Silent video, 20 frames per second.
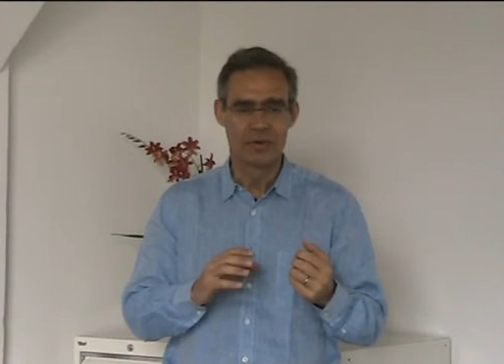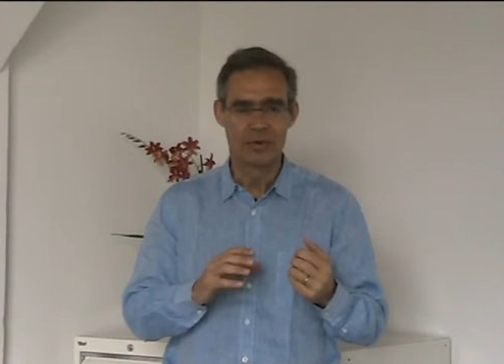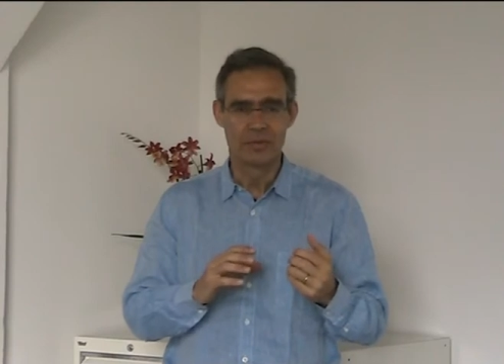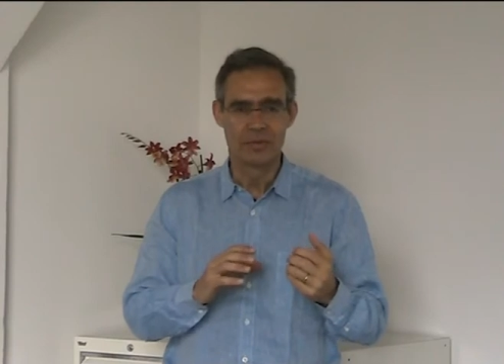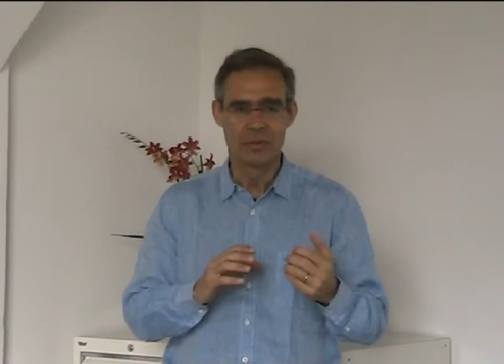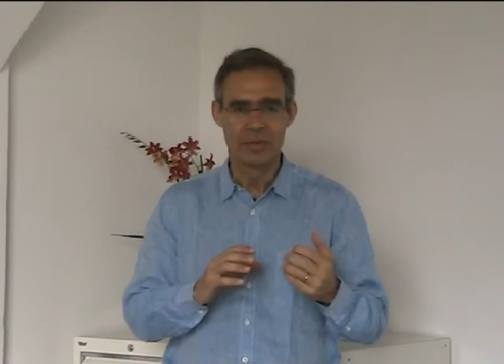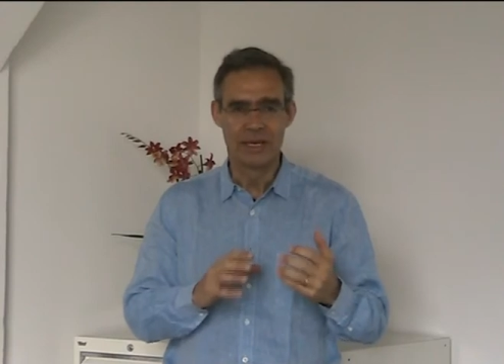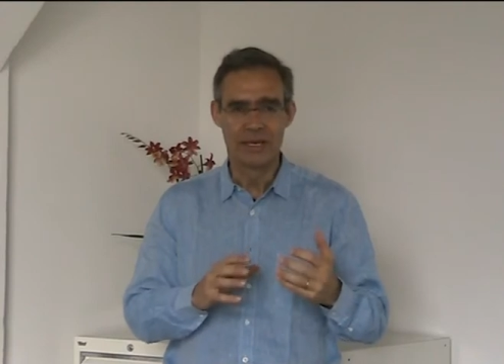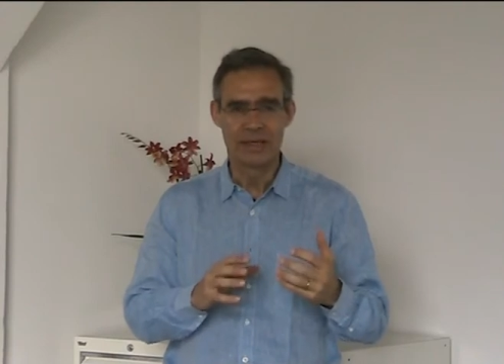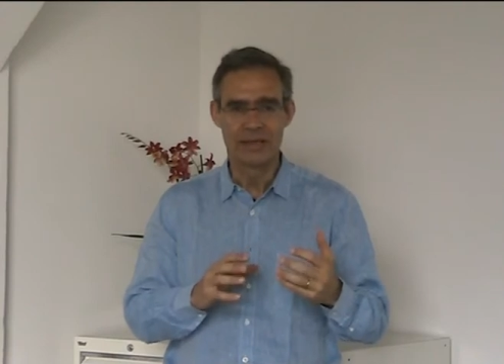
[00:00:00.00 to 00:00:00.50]

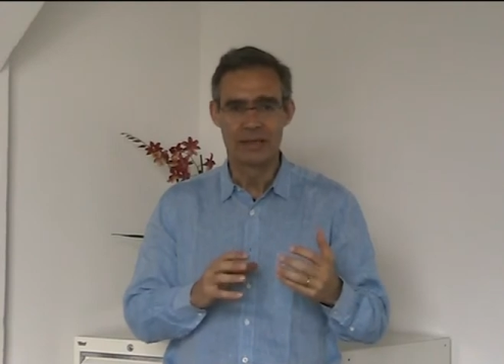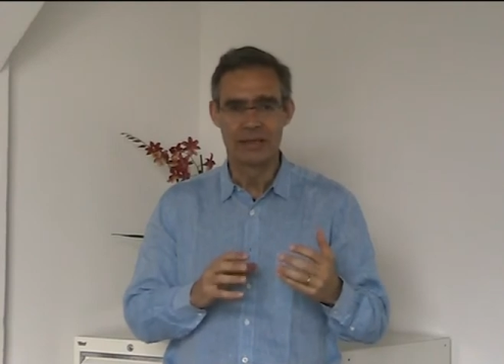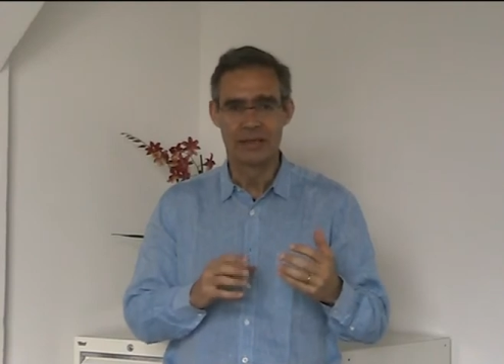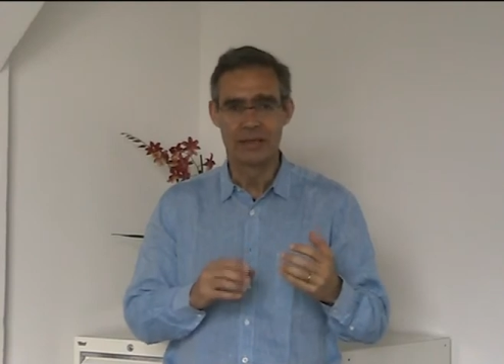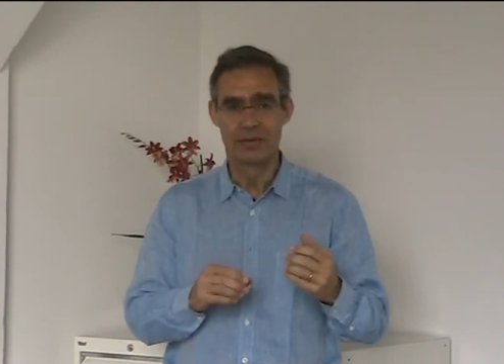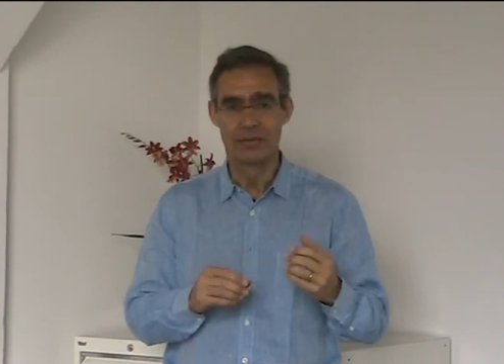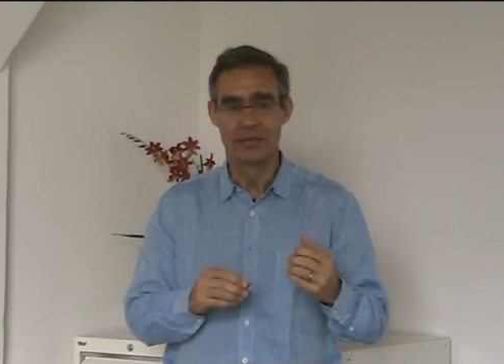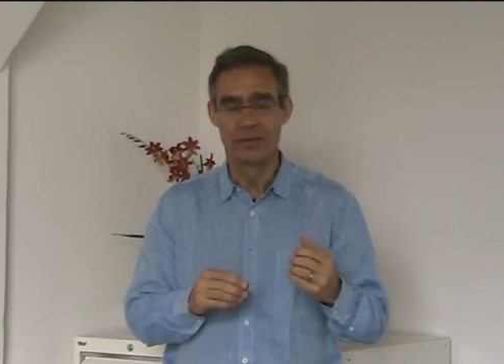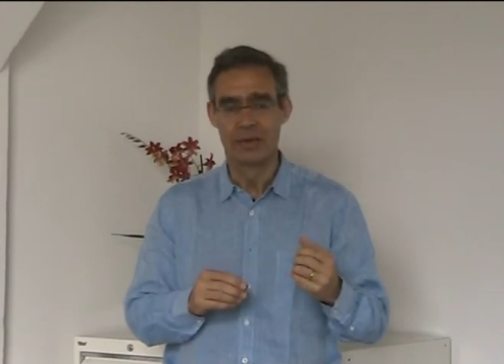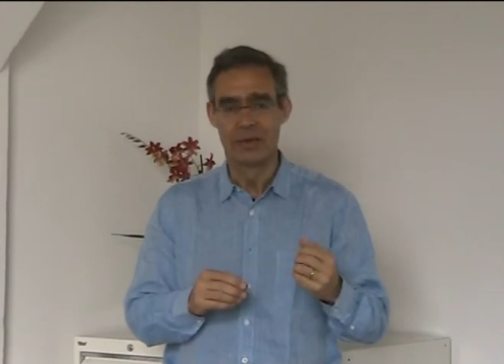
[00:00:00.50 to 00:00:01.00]

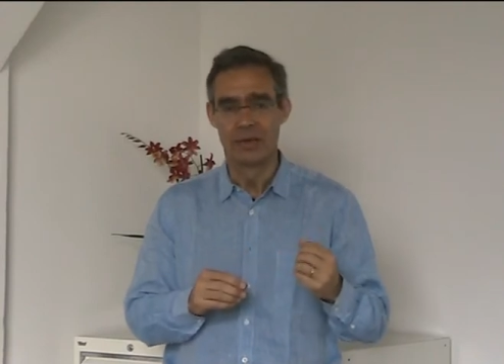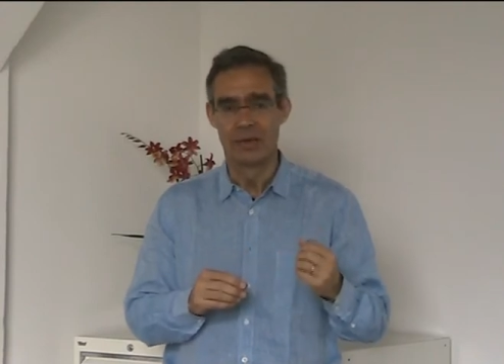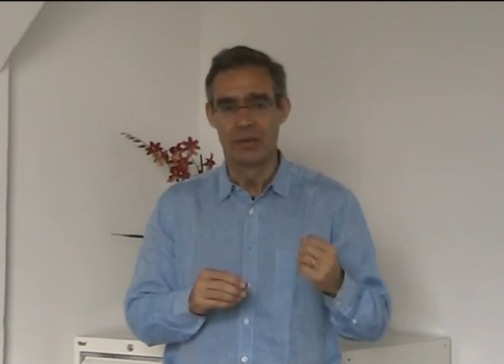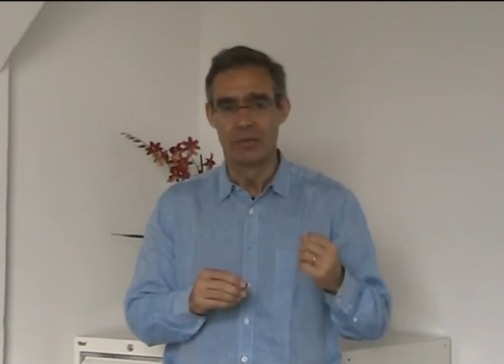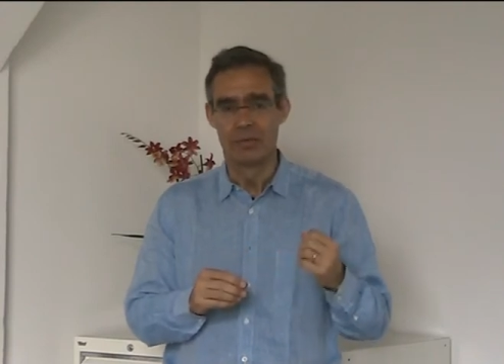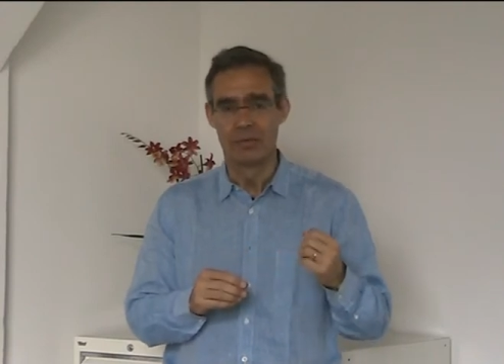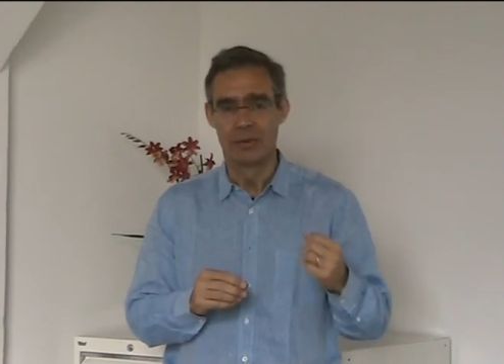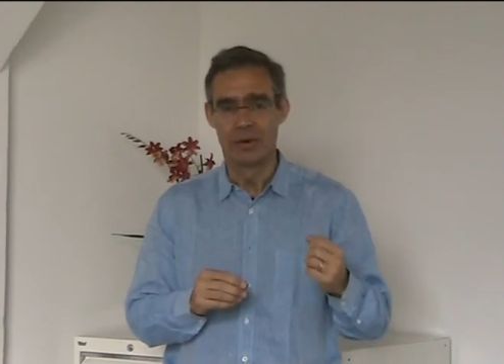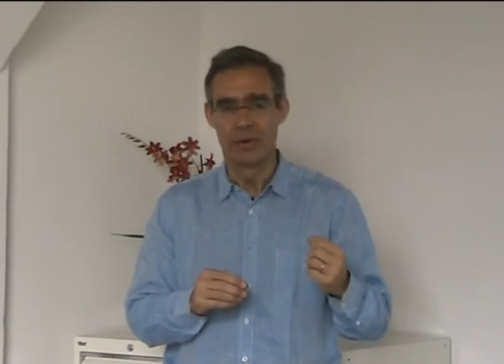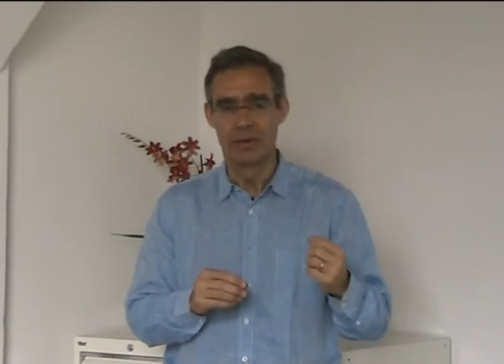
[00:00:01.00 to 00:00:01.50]
objective
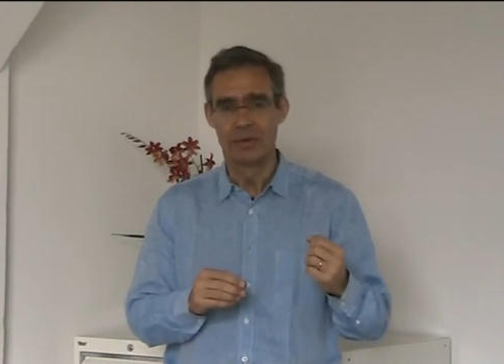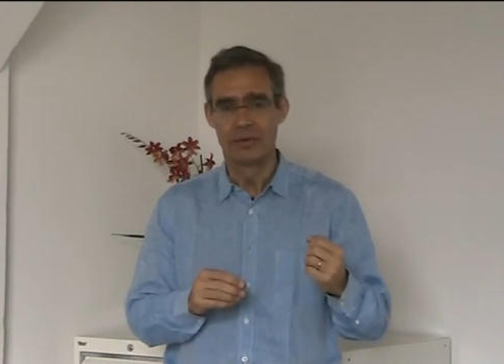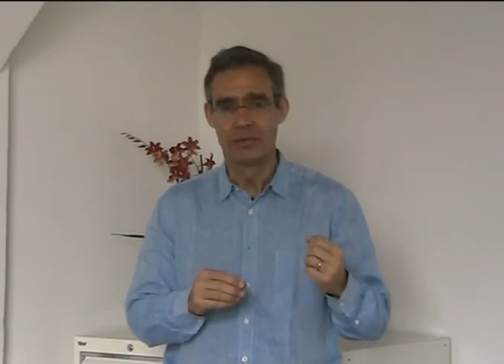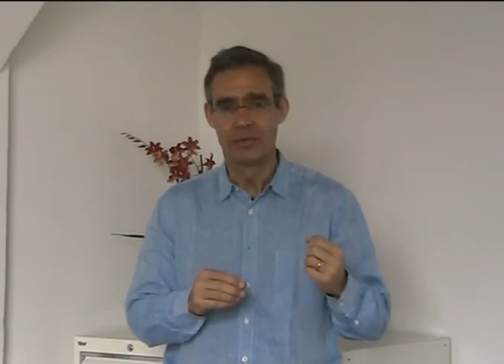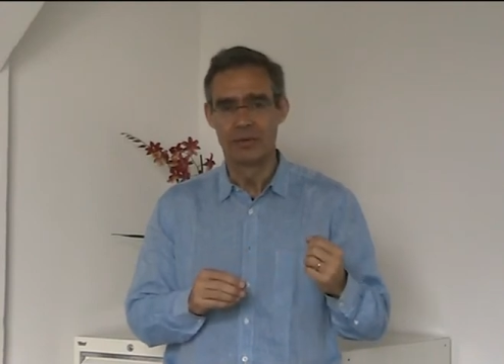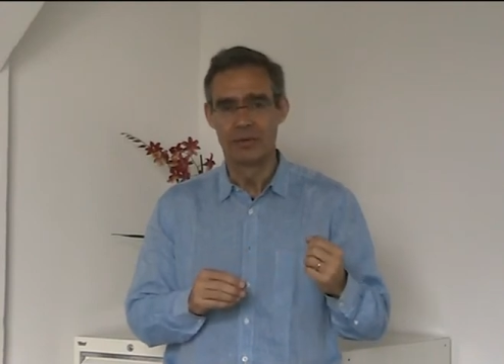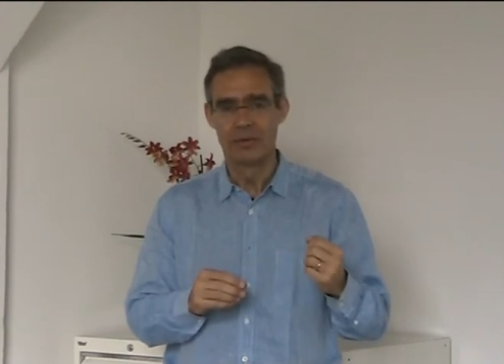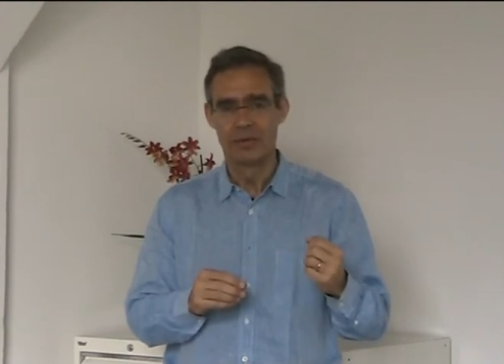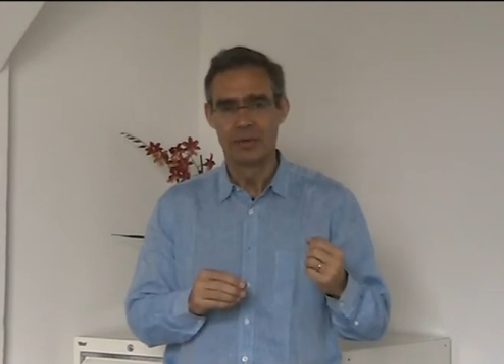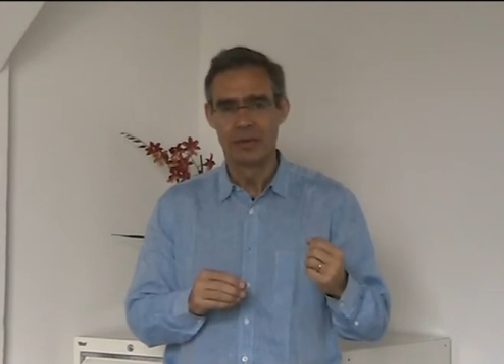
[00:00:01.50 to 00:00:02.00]
point of
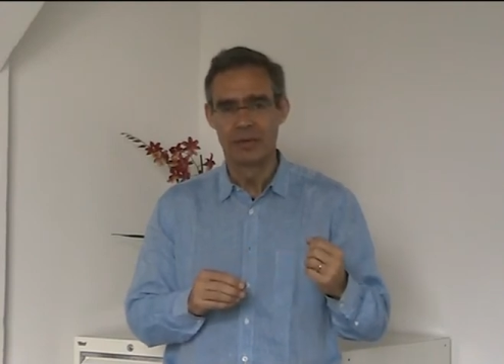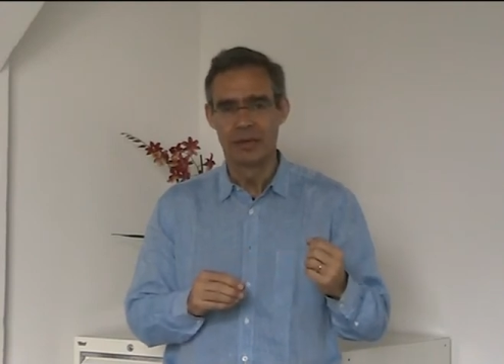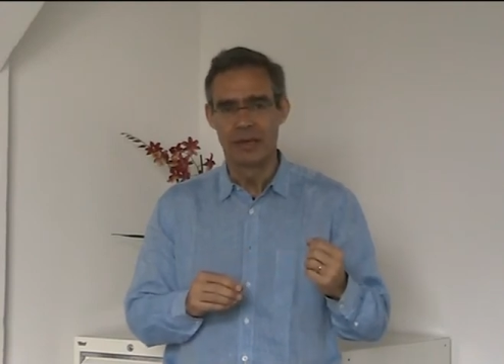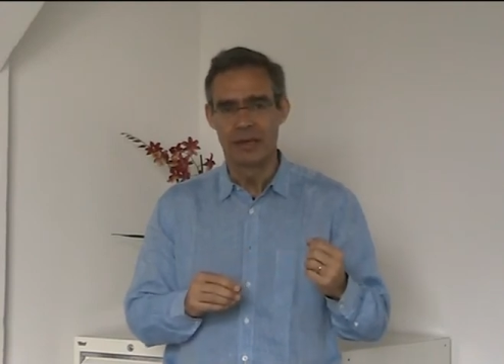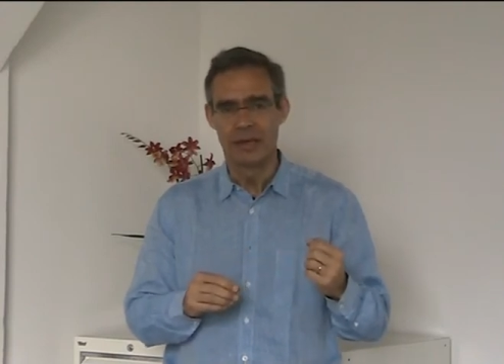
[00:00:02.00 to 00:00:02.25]
view,